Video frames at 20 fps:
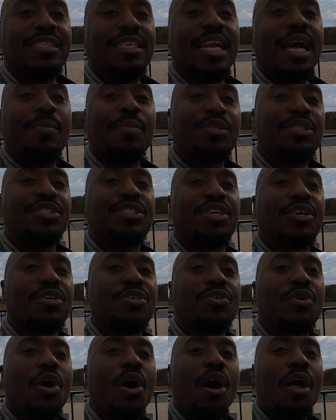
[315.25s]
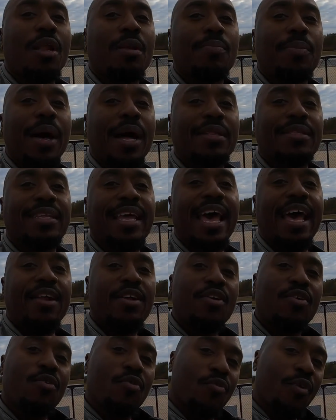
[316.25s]
And I'm gonna show you all about that
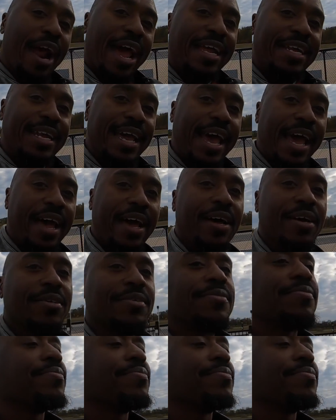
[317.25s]
right now.